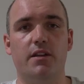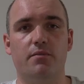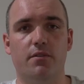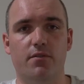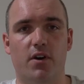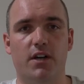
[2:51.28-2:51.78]
and
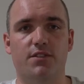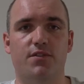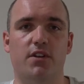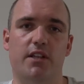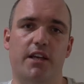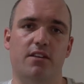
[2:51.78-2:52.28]
revise for
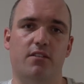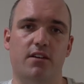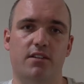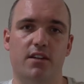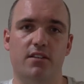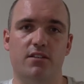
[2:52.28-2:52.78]
your
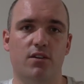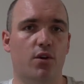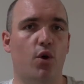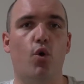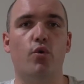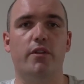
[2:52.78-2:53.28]
Lantite test,
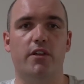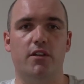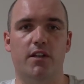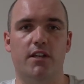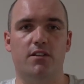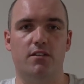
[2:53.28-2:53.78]
all that you
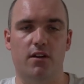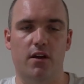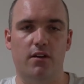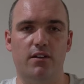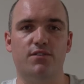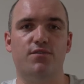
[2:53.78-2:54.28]
need to know
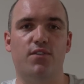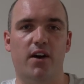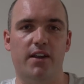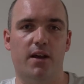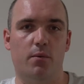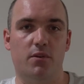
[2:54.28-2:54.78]
is
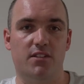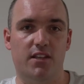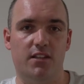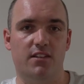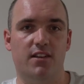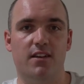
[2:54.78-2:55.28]
find out what's
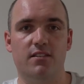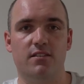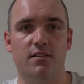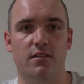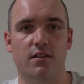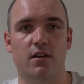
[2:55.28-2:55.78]
in the
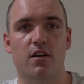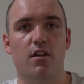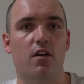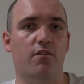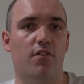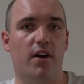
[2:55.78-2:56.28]
test,
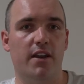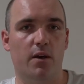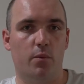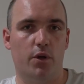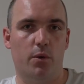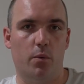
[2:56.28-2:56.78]
find
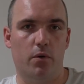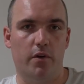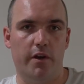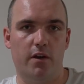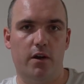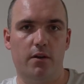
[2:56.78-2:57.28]
out what you
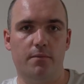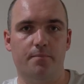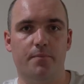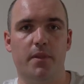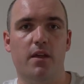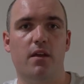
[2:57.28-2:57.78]
already know,
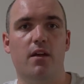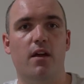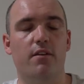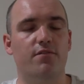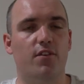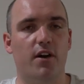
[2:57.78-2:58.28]

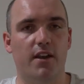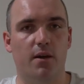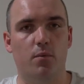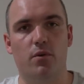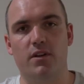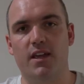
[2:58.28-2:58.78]
and find
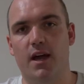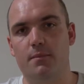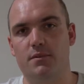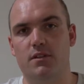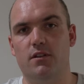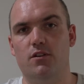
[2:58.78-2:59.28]
out what
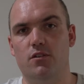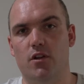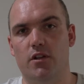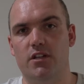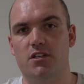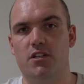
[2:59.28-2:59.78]
gaps in your
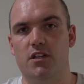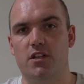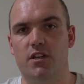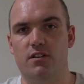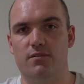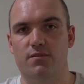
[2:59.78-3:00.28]
knowledge that you
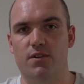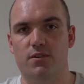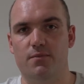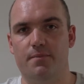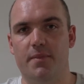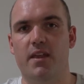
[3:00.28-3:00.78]
need to fill.
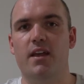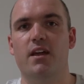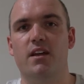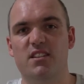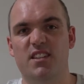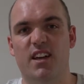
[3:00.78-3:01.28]

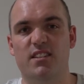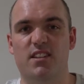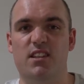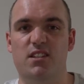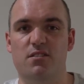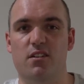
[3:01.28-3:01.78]
Sounds
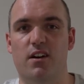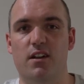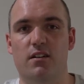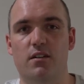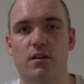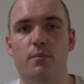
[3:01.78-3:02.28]
easy, right?
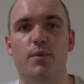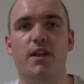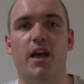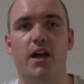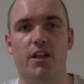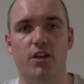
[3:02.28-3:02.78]
But
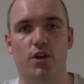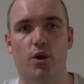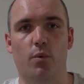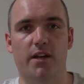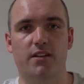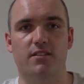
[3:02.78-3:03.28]
how do you know
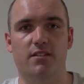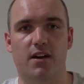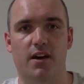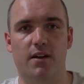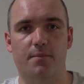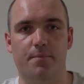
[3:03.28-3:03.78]
where to start?